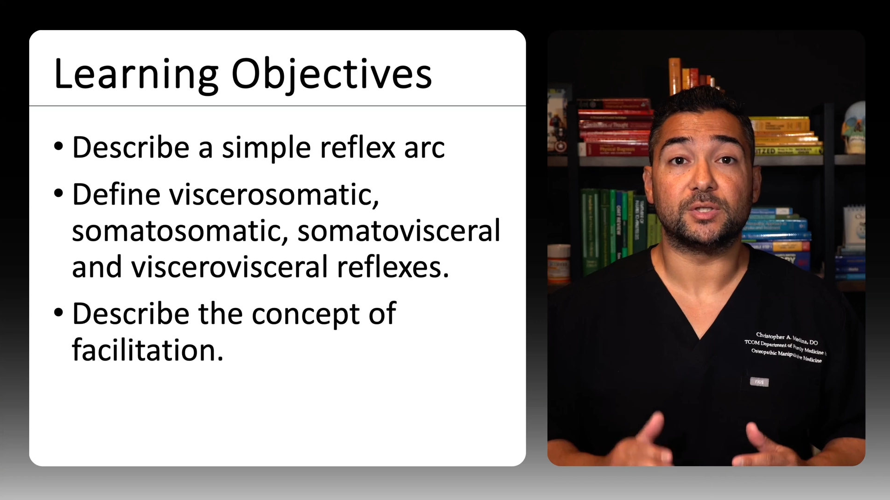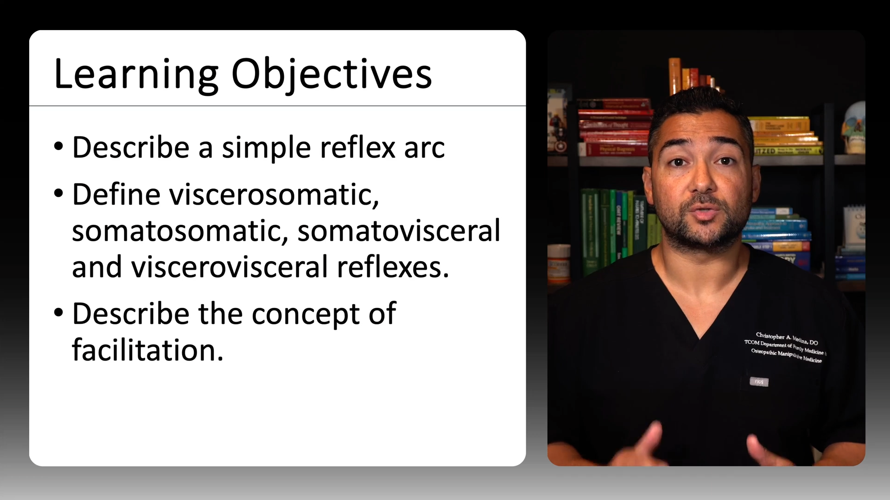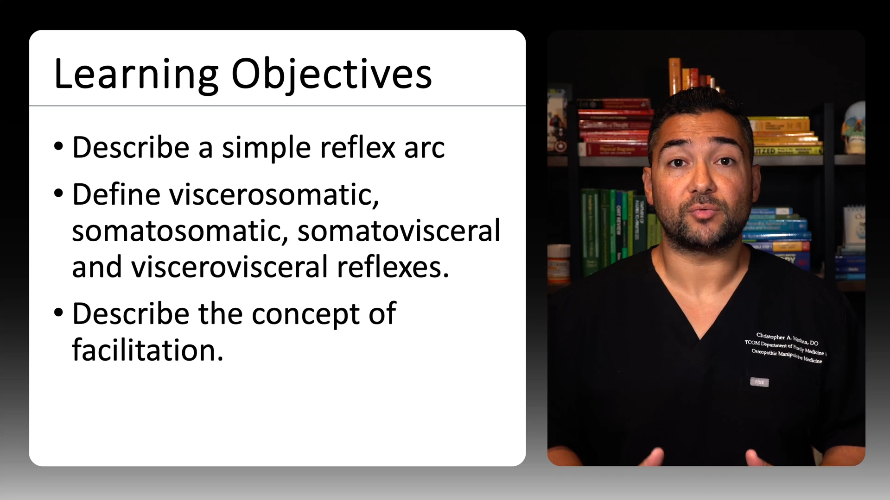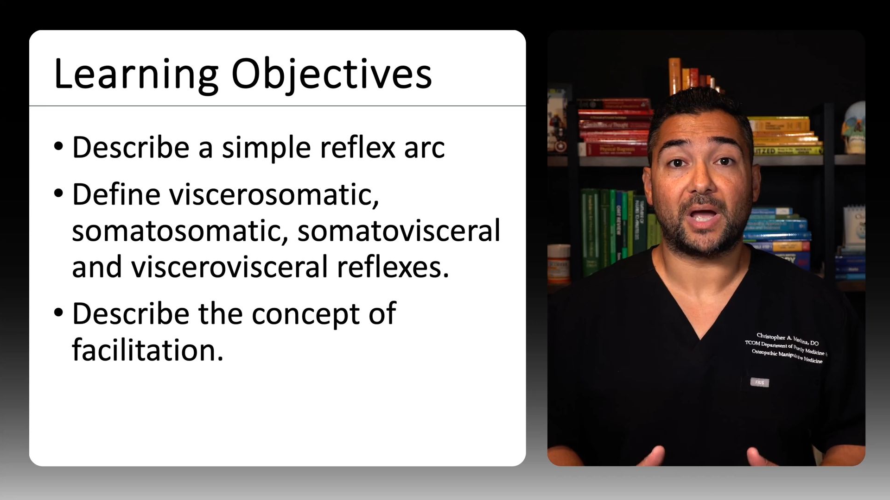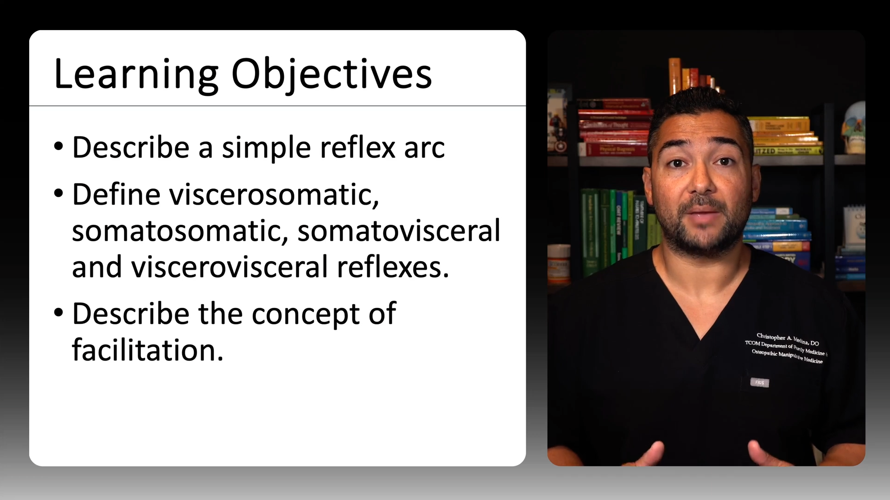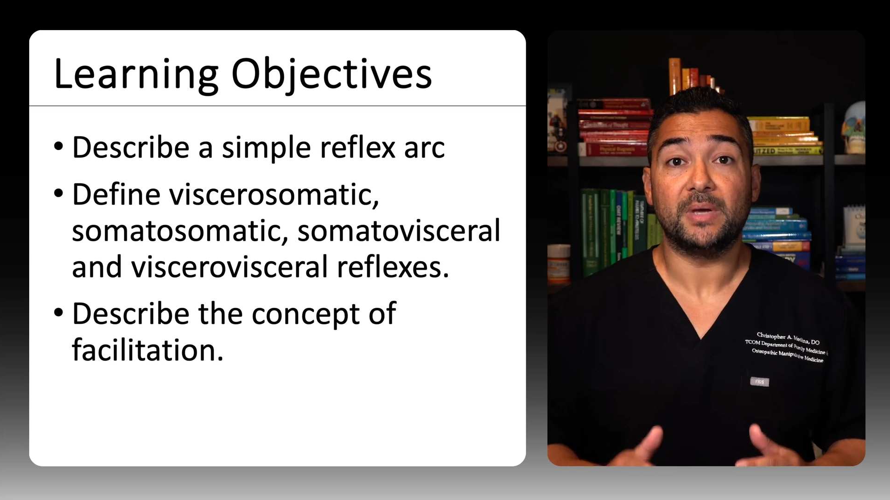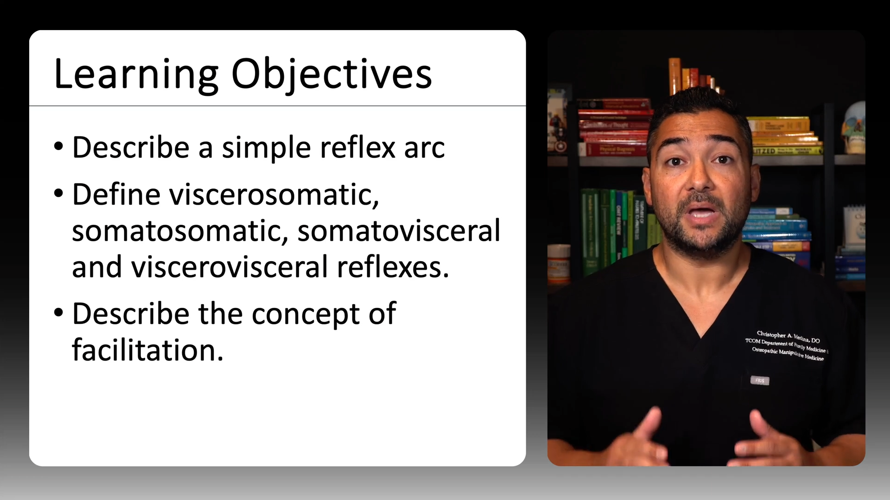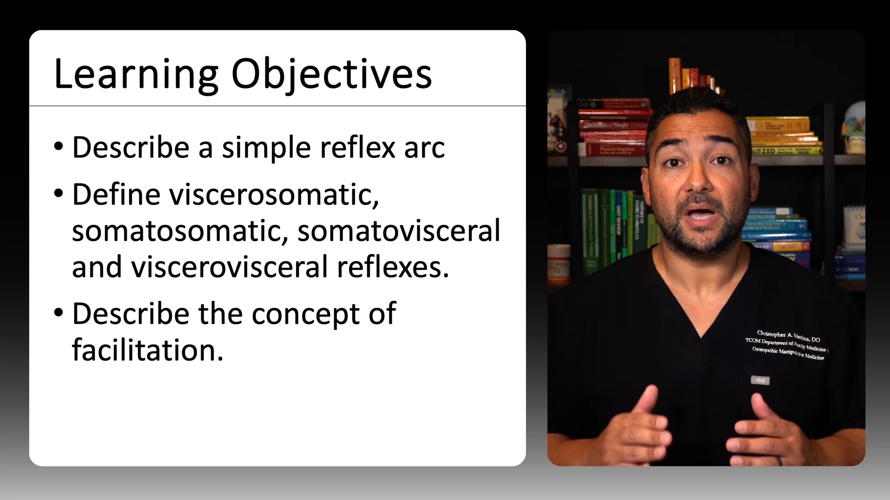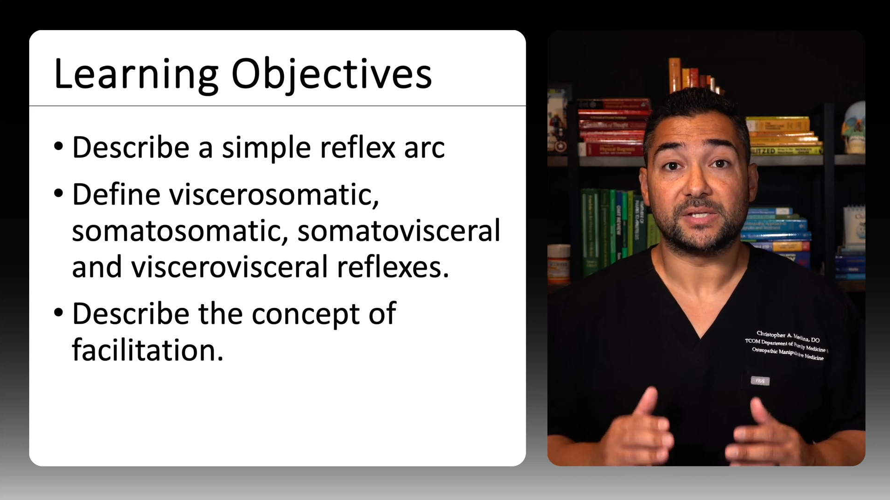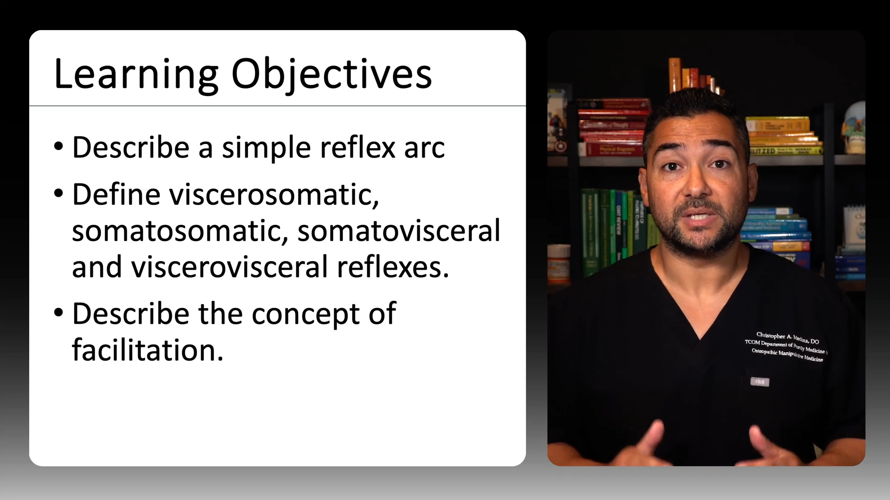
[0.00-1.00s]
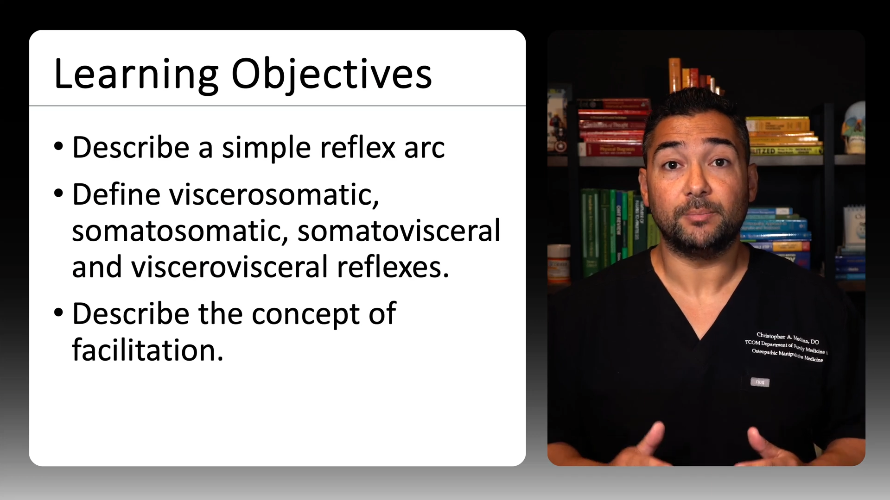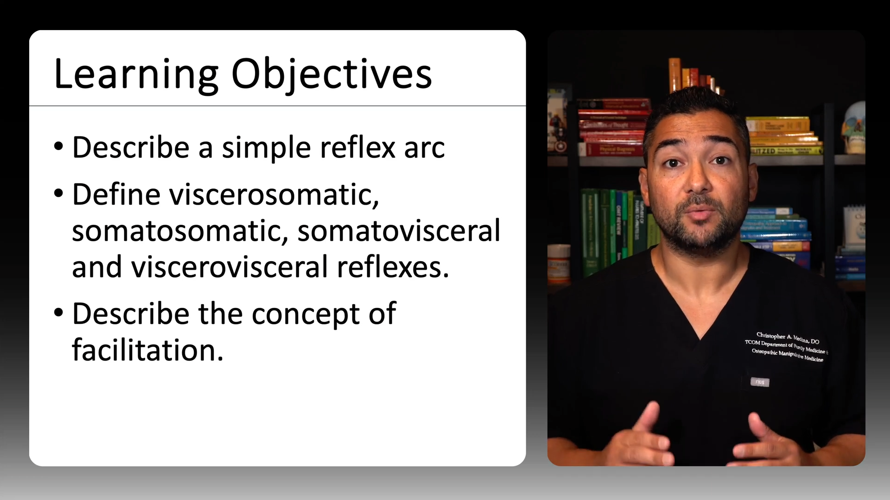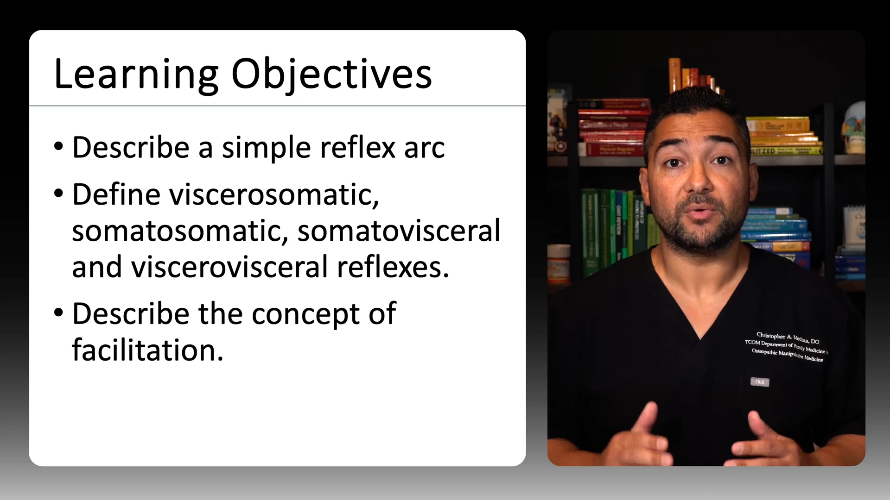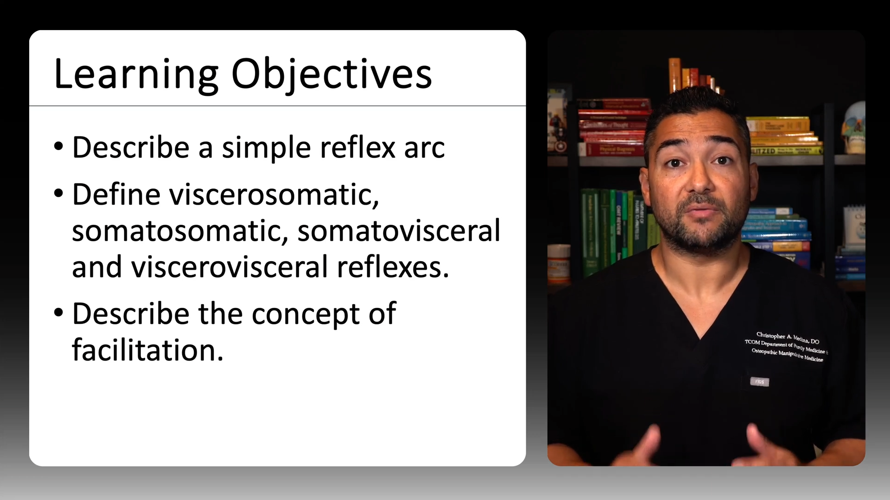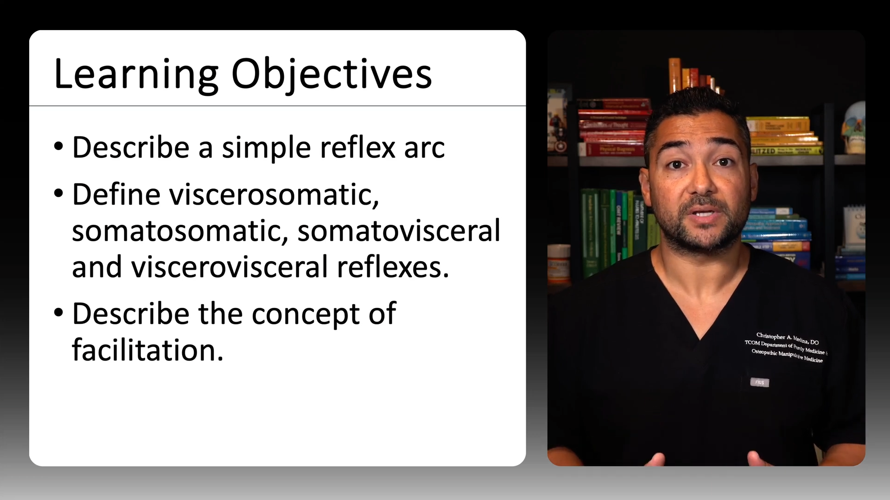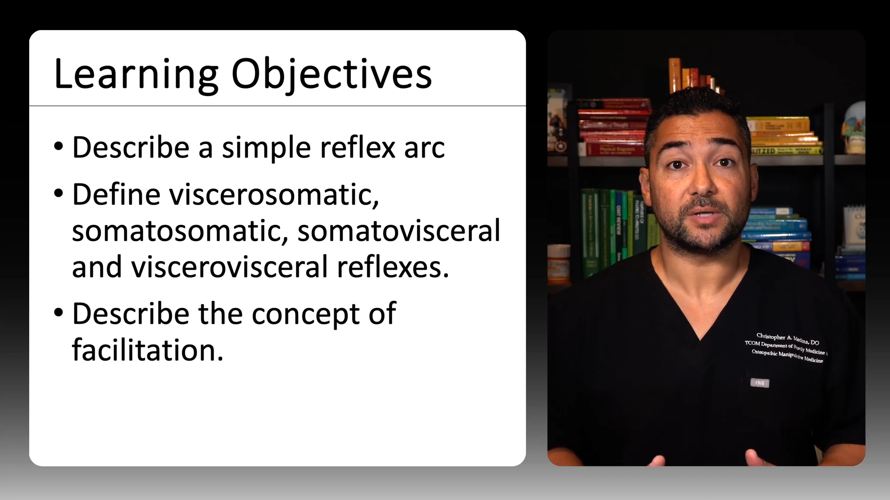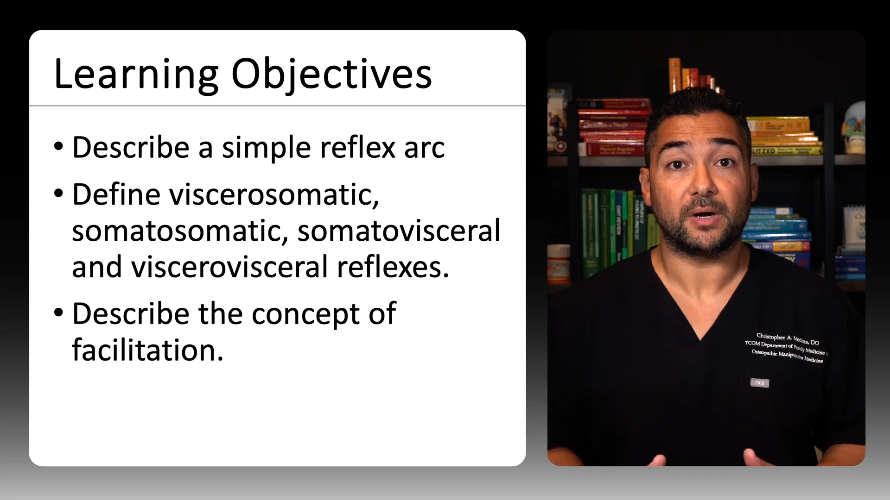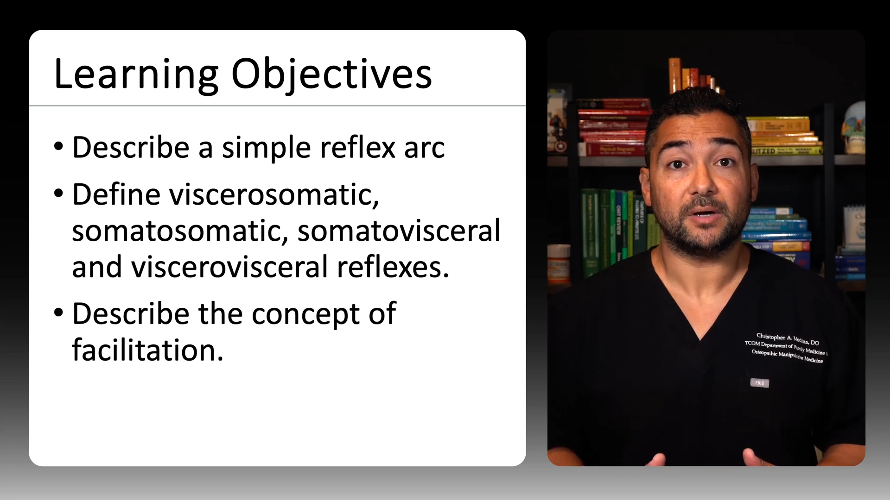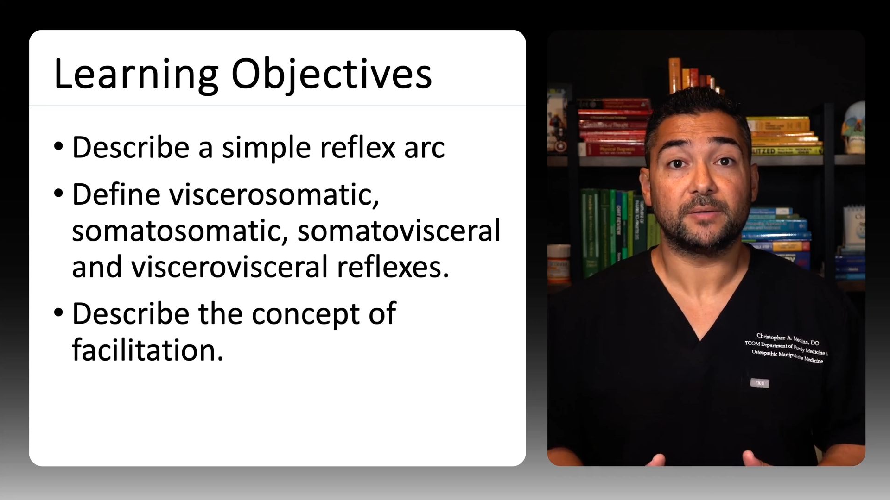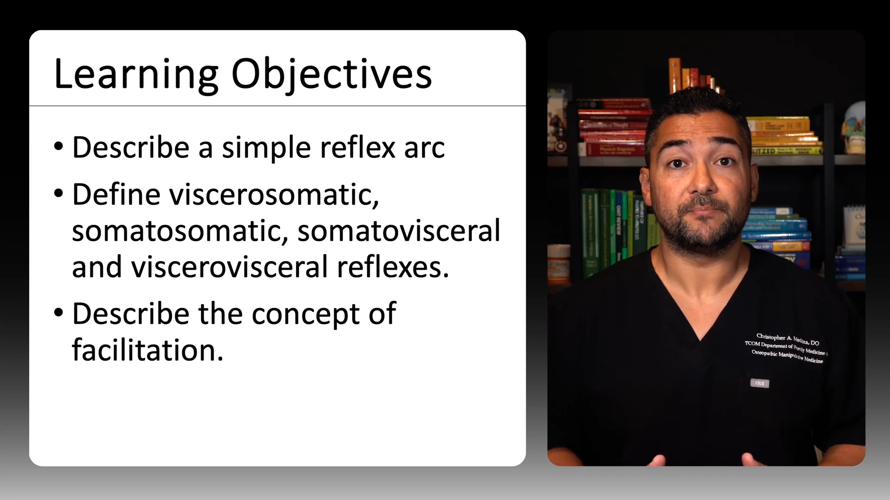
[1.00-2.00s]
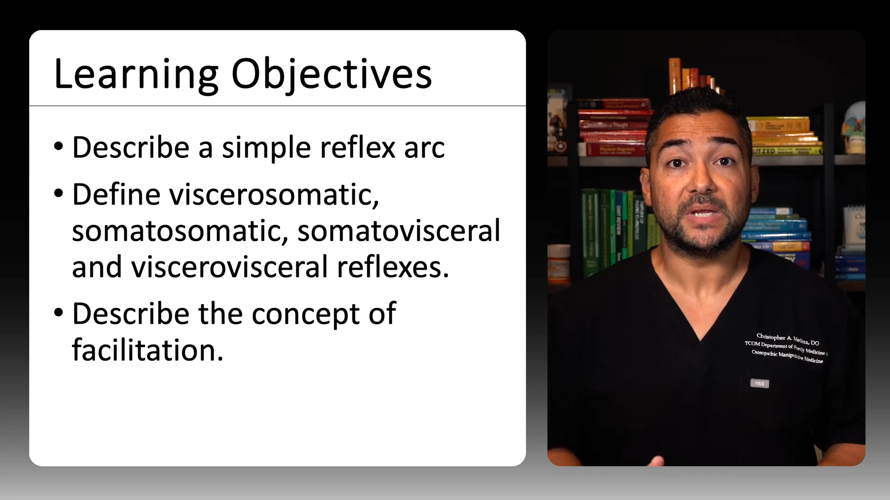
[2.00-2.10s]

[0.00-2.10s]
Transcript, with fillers: describe a simple reflex arc,